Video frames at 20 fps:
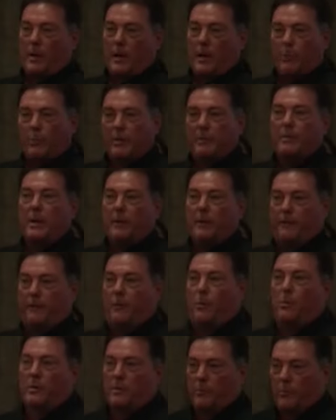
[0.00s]
It would be
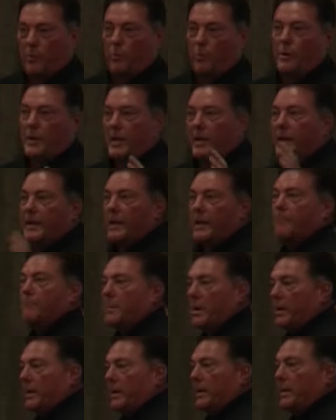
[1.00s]
affordable where you can get
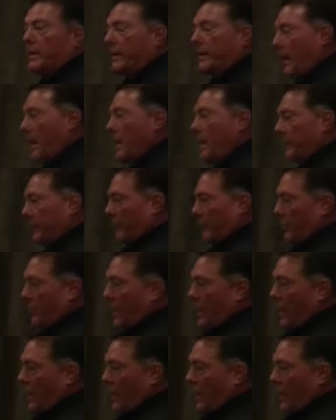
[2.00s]
married in a castle